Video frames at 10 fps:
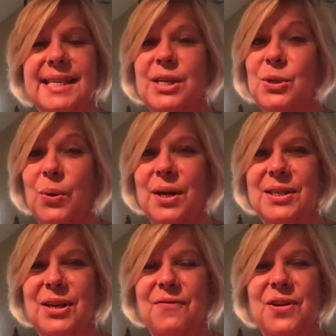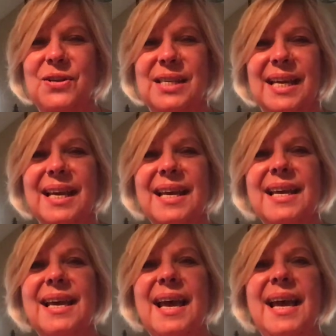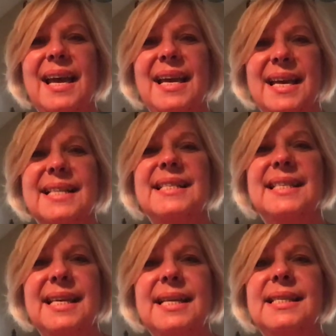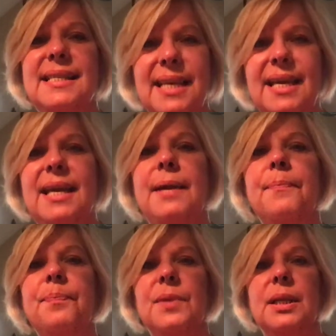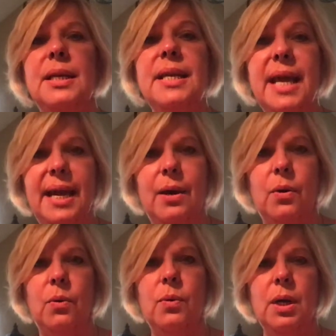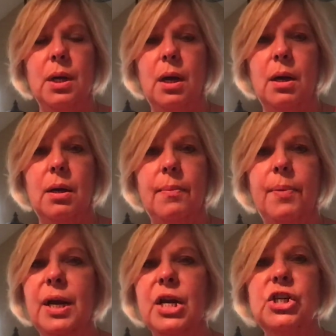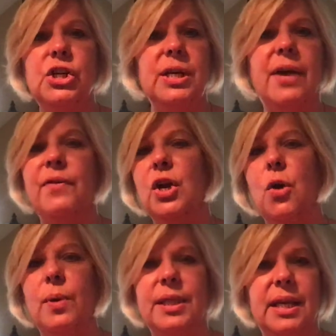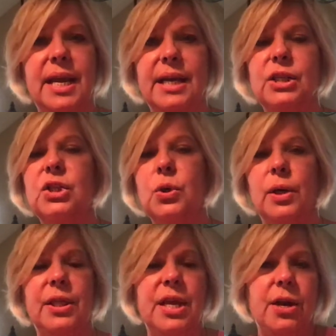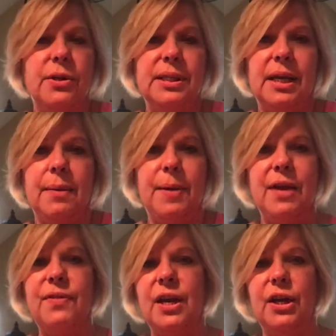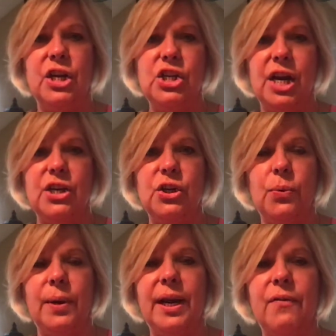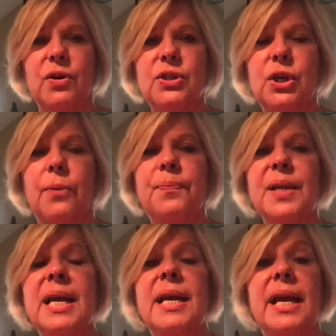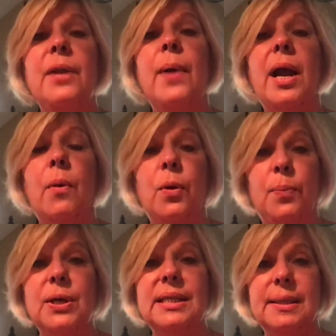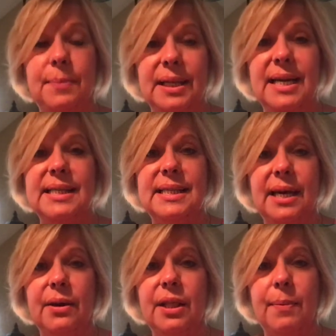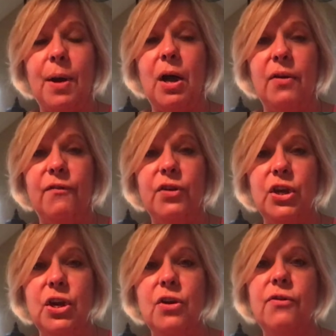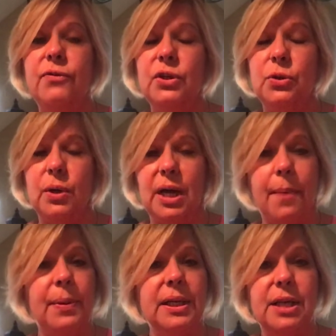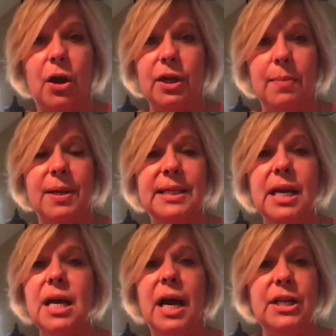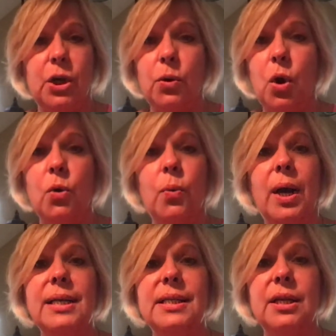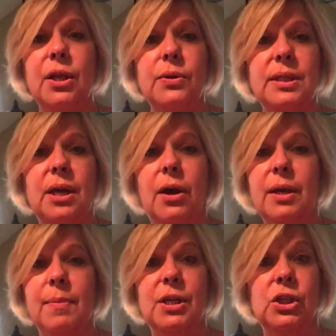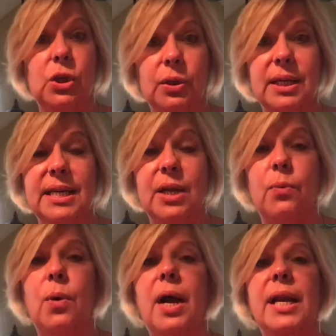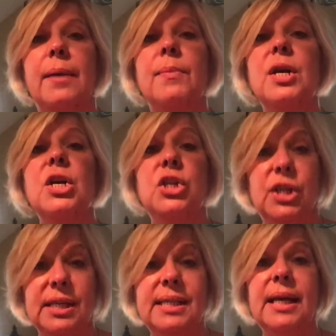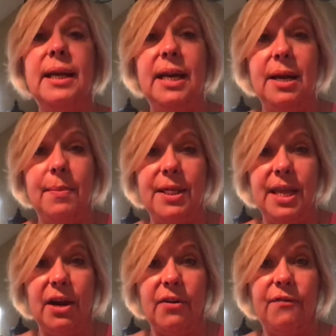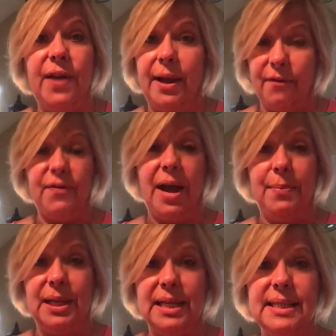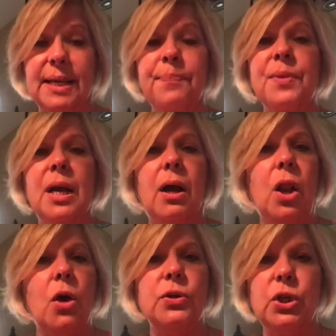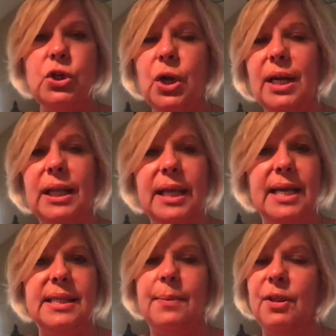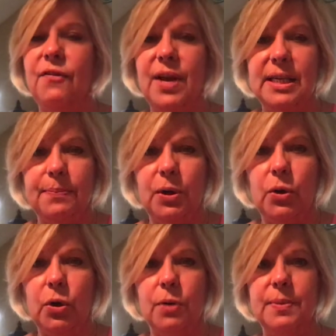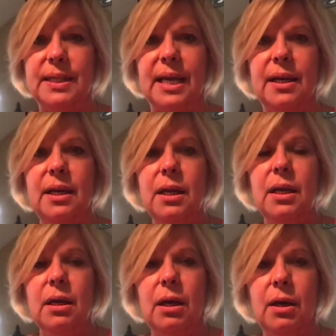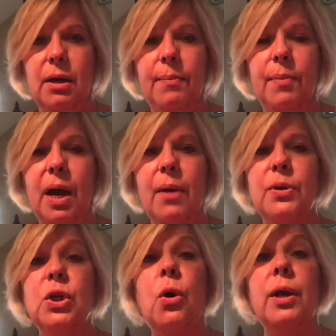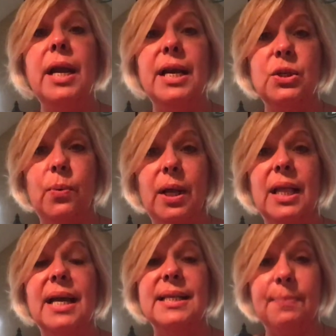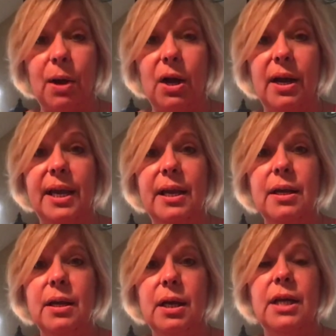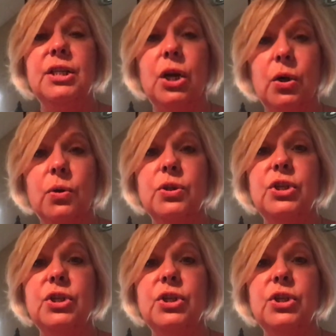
sorry, it's confusing, ANCC now, because you never know what the next start of the year is going to be, if they're going to change it or whatever. So anyway, I will put some links down at the bottom for you to a couple of documents. I don't own rights to those documents, certainly didn't write them, just studied them, and they're fabulous. I'll also try to link some of the Facebook groups that I was on, as well as my adult